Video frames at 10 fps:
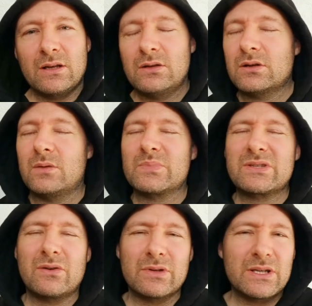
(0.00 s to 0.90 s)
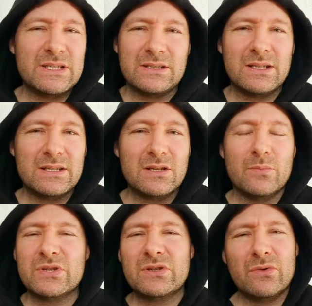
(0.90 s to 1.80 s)
Look, I'm sorry I did this.
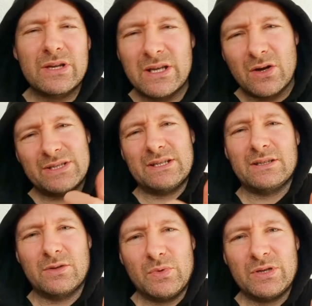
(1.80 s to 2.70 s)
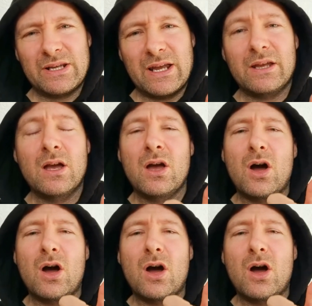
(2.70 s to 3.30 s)
I'm sorry I didn't communicate.